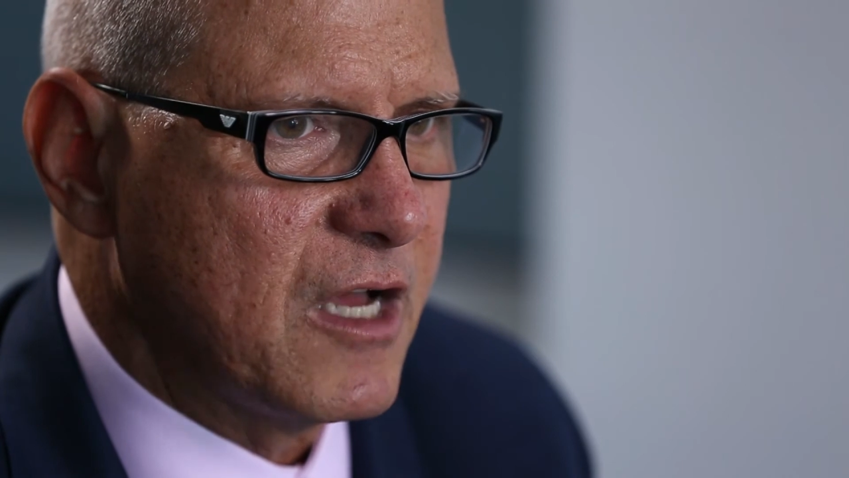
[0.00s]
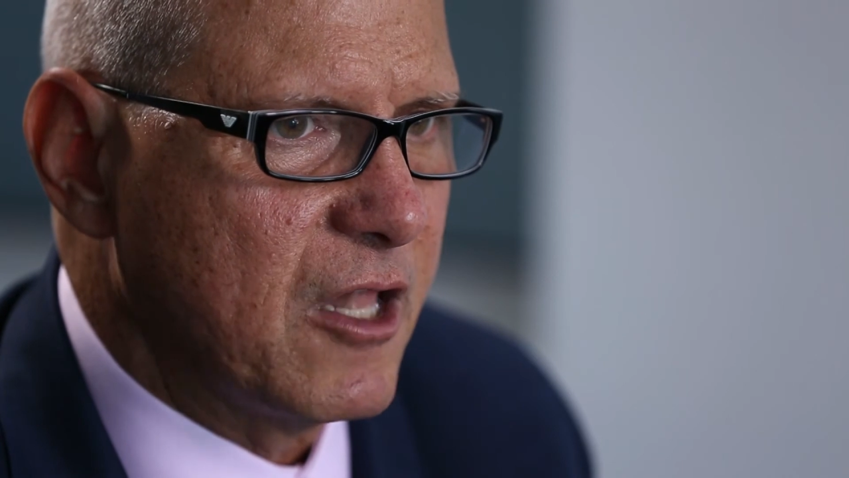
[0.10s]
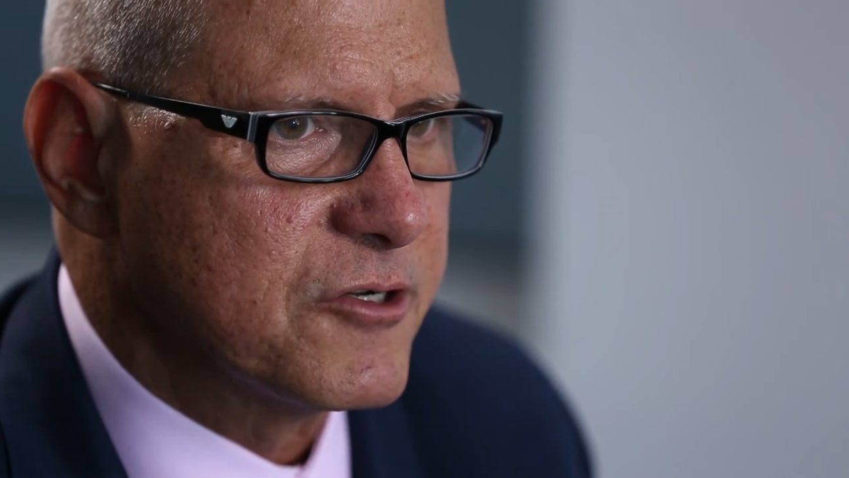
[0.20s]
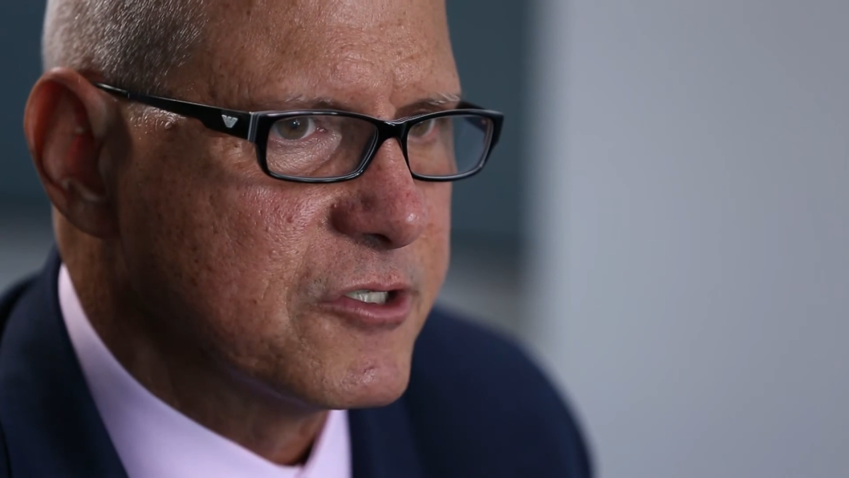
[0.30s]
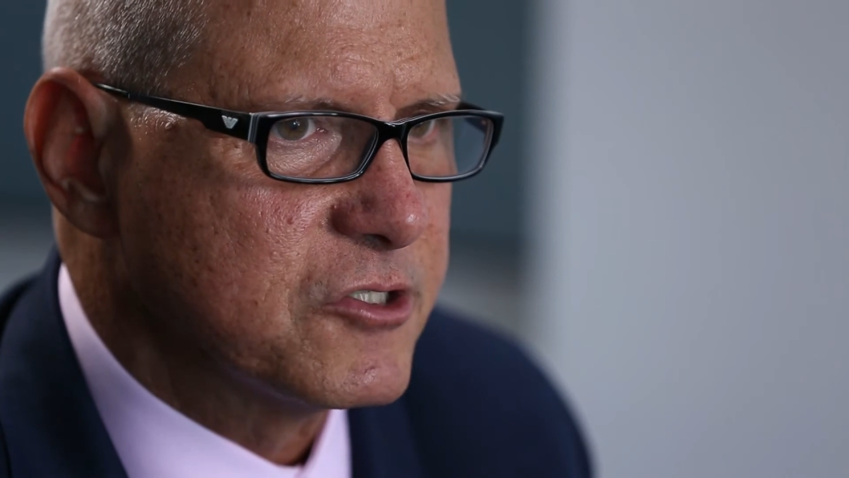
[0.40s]

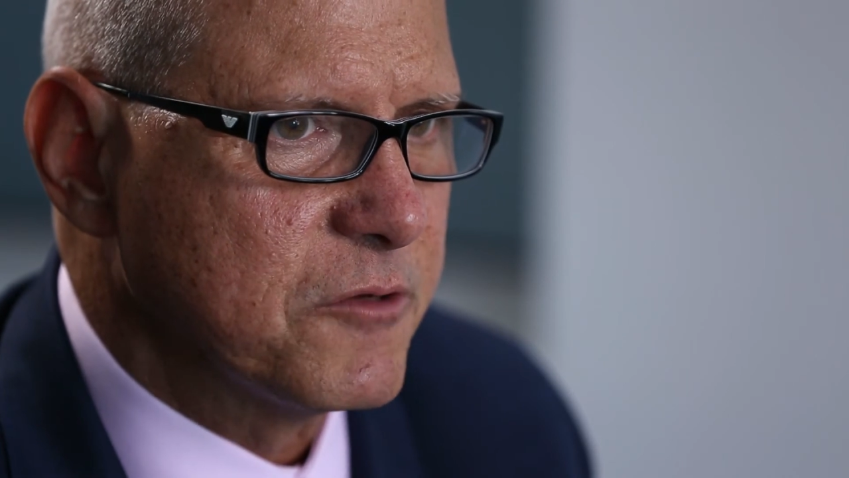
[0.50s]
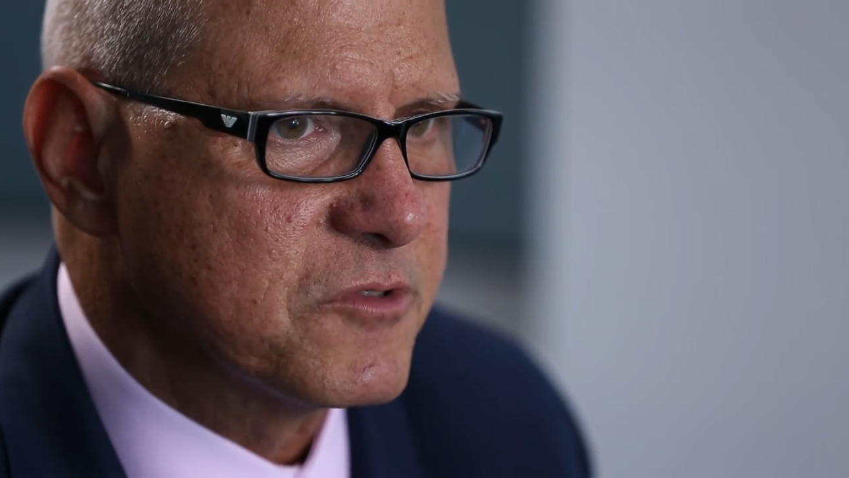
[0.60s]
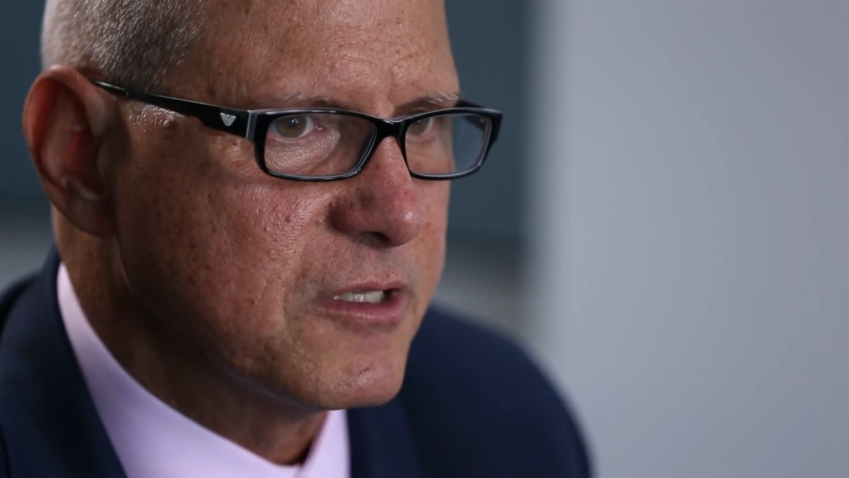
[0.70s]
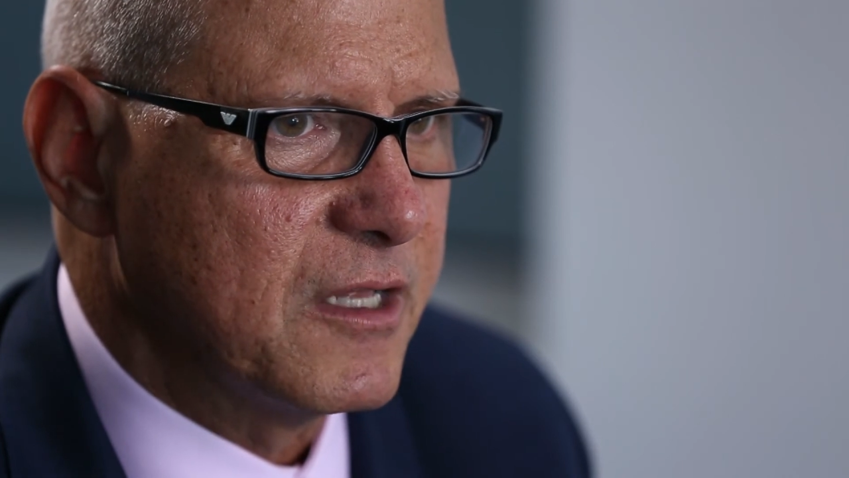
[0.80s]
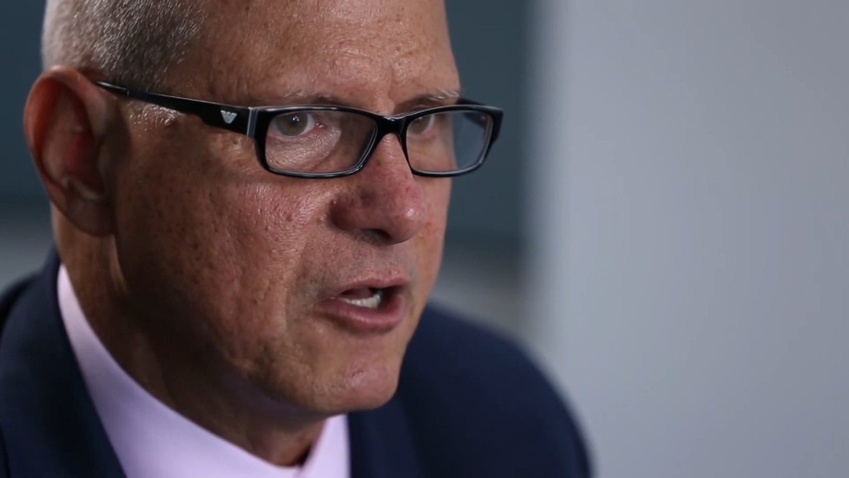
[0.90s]
dollars in
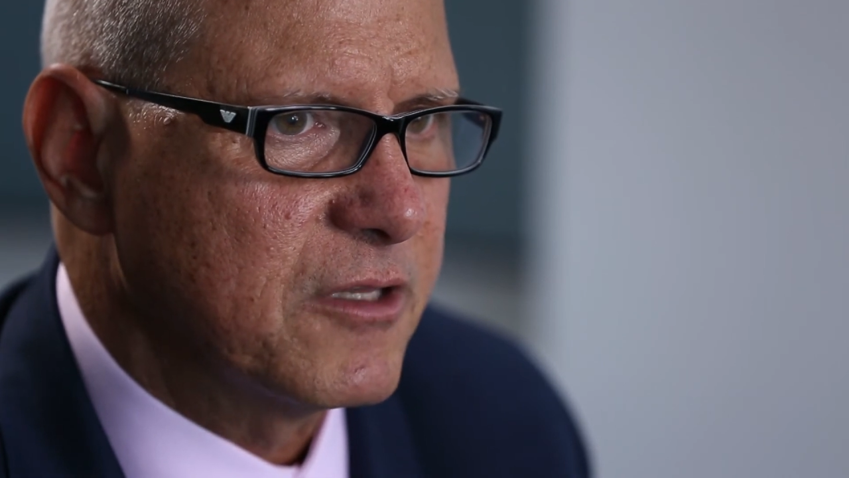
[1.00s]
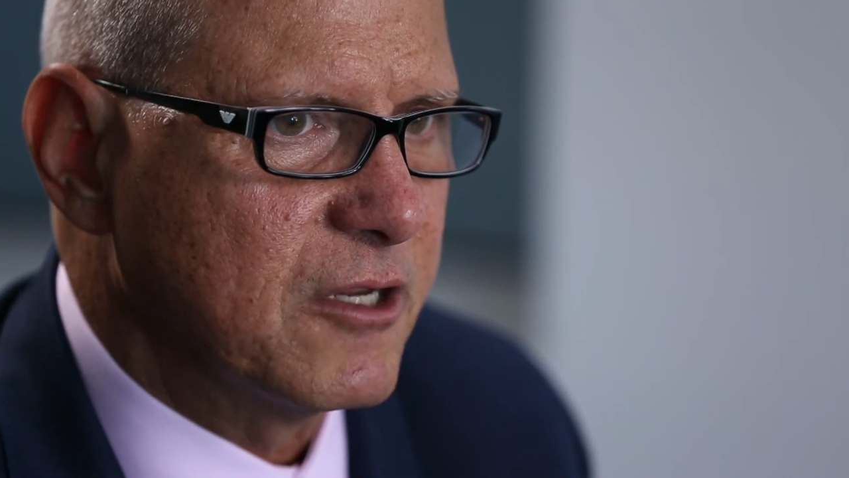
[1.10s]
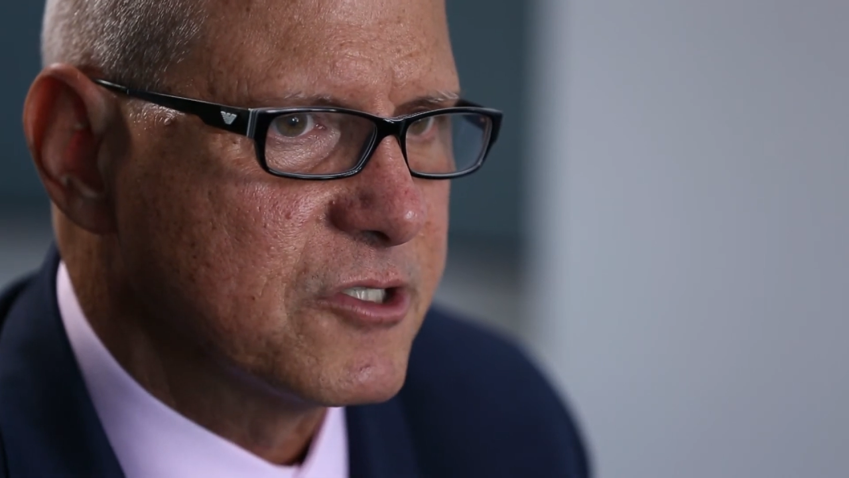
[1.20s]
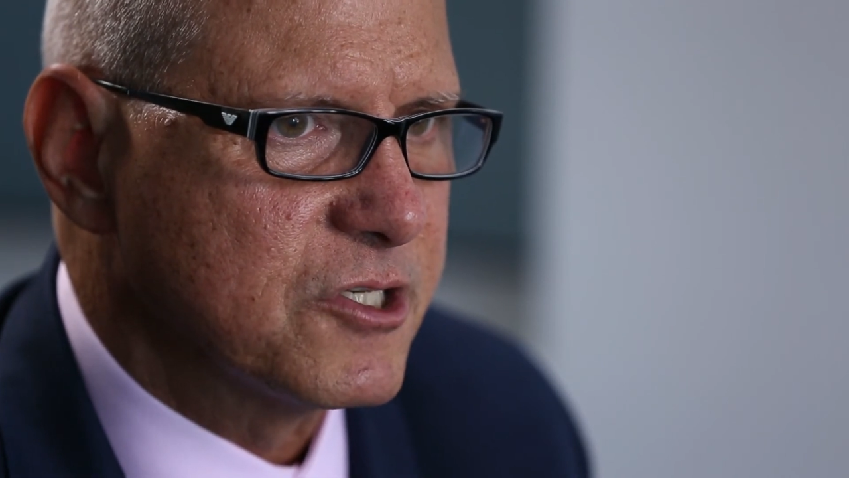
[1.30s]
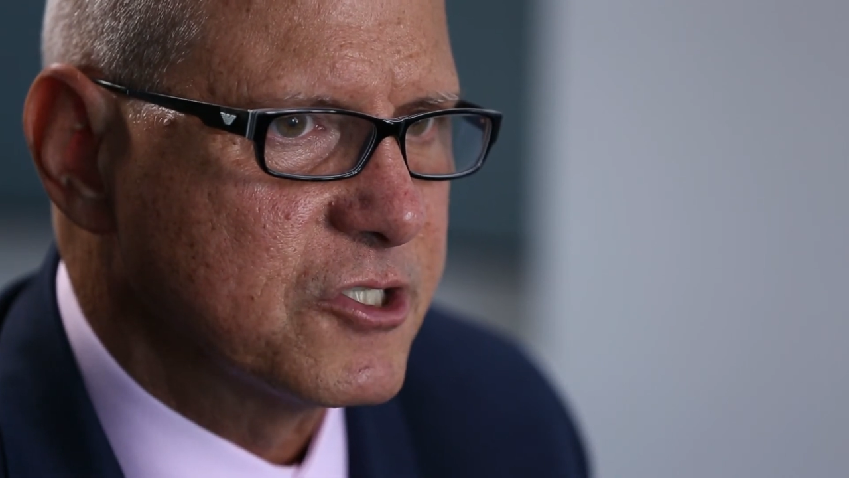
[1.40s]
terms of the
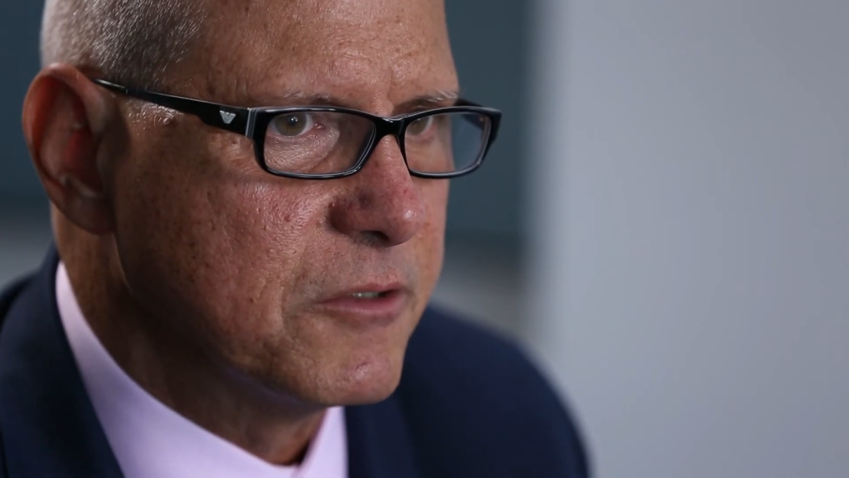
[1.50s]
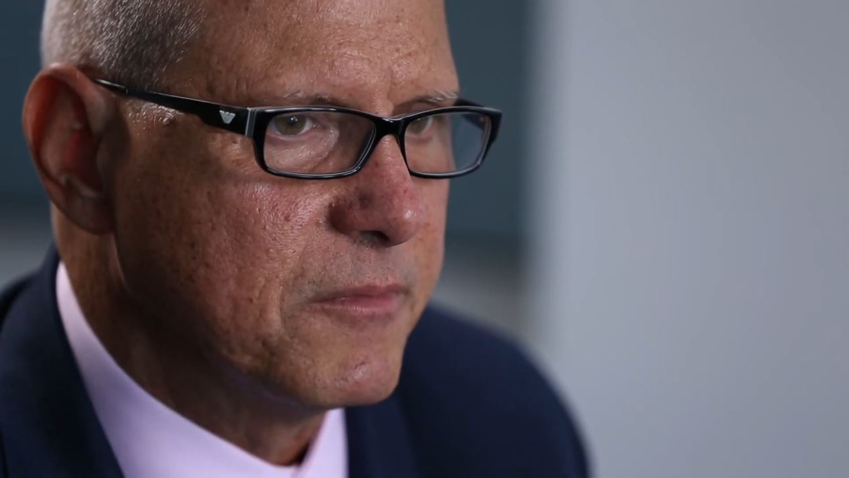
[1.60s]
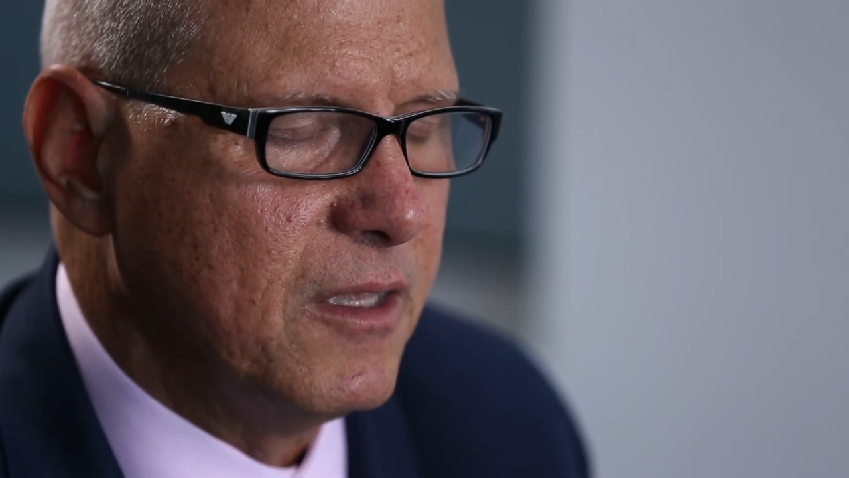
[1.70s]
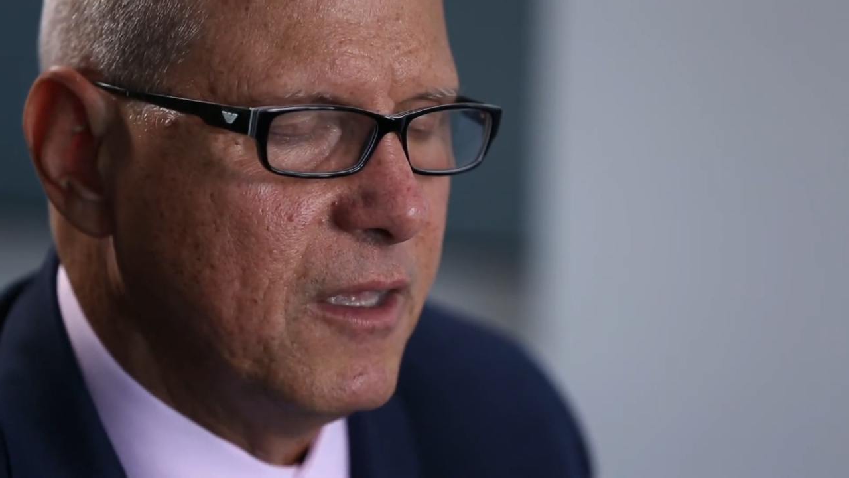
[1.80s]
healthcare system.